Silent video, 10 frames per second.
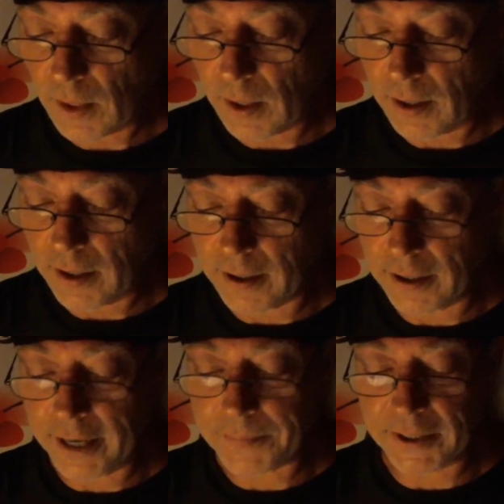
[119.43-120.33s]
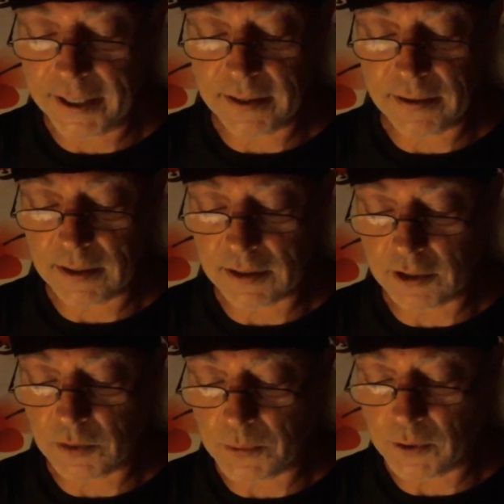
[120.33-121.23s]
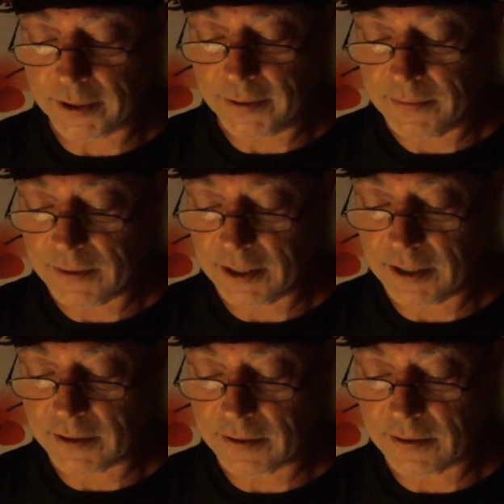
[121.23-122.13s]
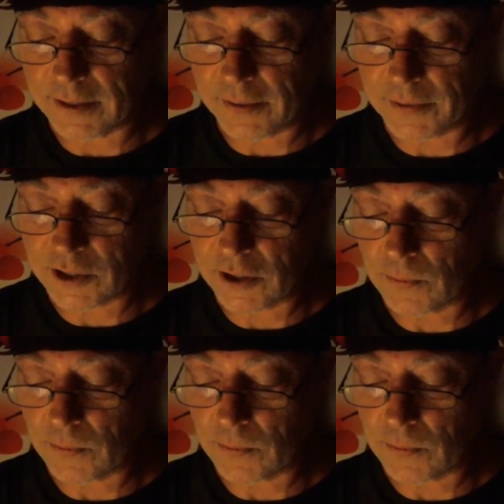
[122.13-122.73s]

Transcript: apprehend the little boy that was on